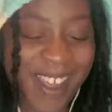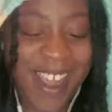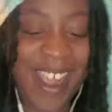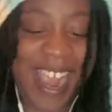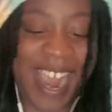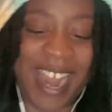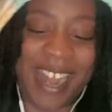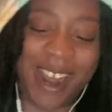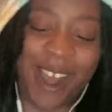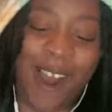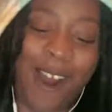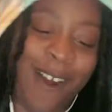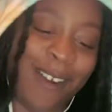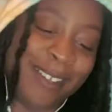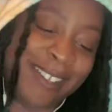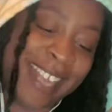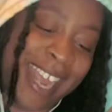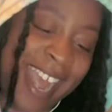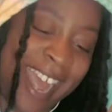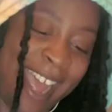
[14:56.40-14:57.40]
And the whole
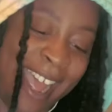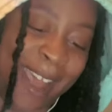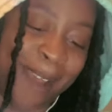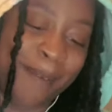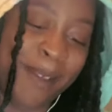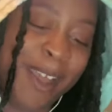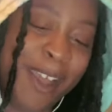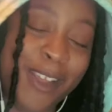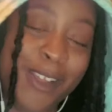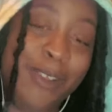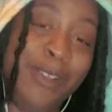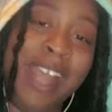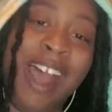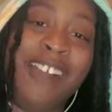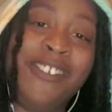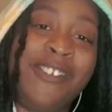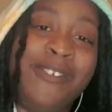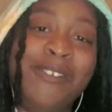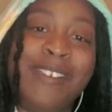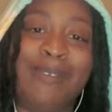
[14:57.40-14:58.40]
time you thought
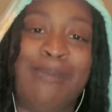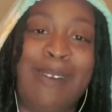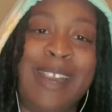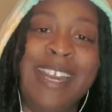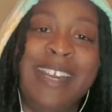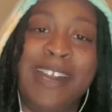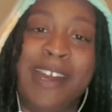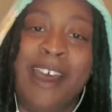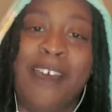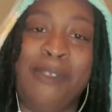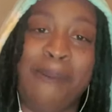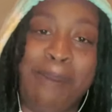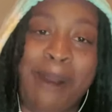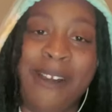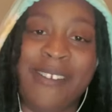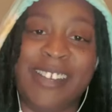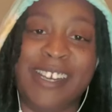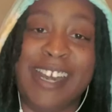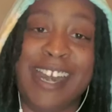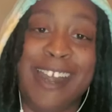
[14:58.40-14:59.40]
you was reading the other
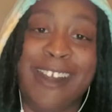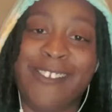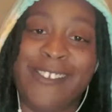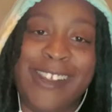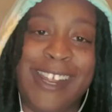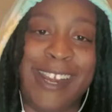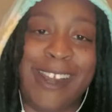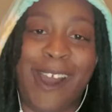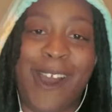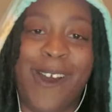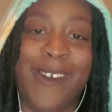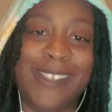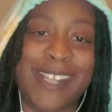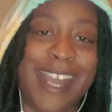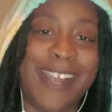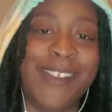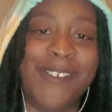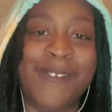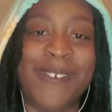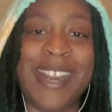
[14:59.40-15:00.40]
person's energy, and the whole time
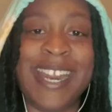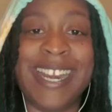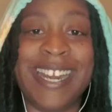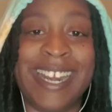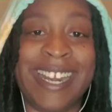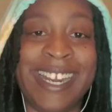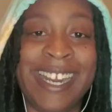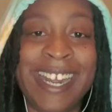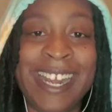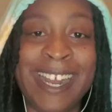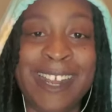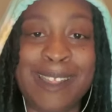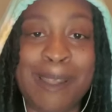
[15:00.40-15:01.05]
you reading the